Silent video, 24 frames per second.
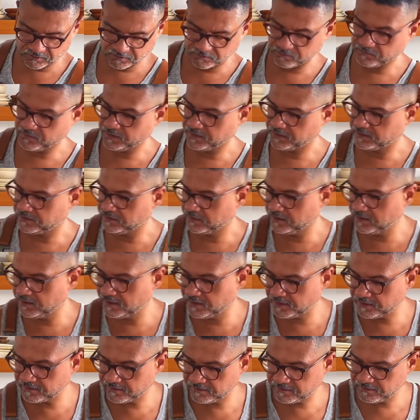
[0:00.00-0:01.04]
oh my
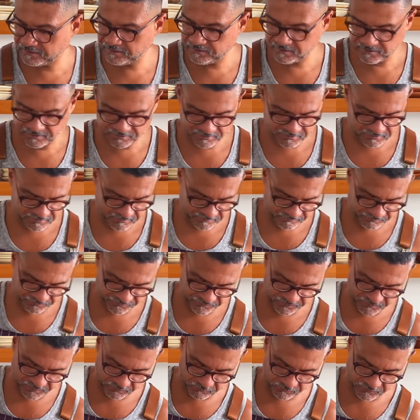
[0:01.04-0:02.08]
God.
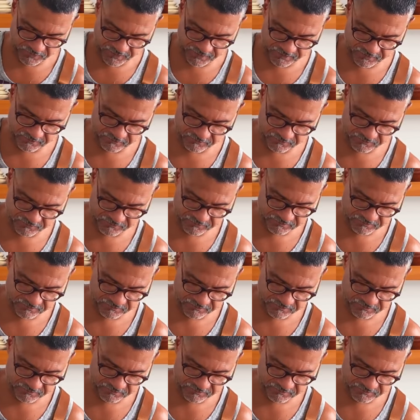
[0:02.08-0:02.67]
Wow.